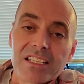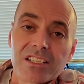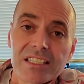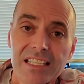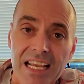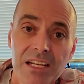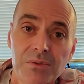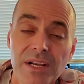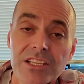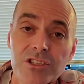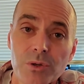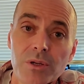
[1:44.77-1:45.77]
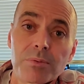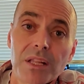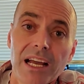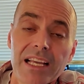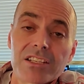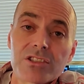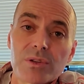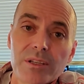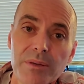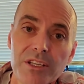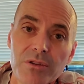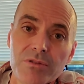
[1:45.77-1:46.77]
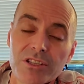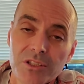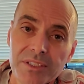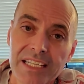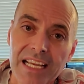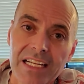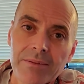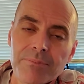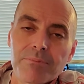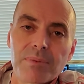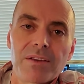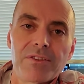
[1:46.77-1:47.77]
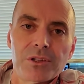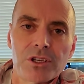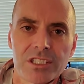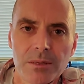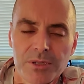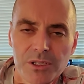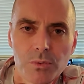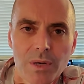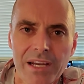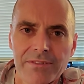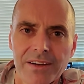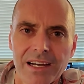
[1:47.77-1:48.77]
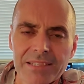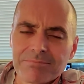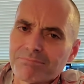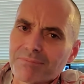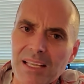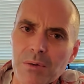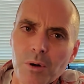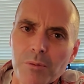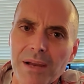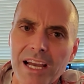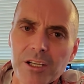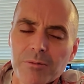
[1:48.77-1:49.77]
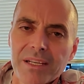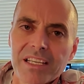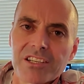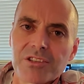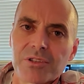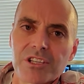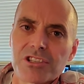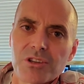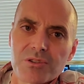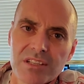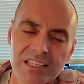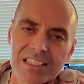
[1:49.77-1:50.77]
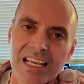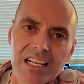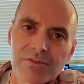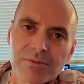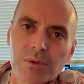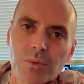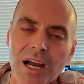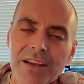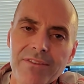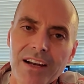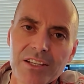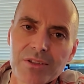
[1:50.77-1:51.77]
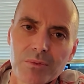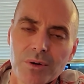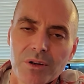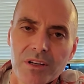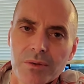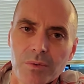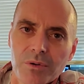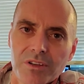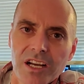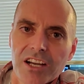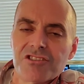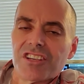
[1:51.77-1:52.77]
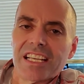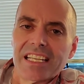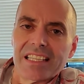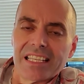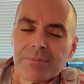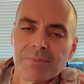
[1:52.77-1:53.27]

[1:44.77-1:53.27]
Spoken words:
Data rates do apply, so it'll be using your data. But if you're hooked up to your Wi-Fi, it won't matter because you're just using the data from the Wi-Fi, so it won't cost you anything.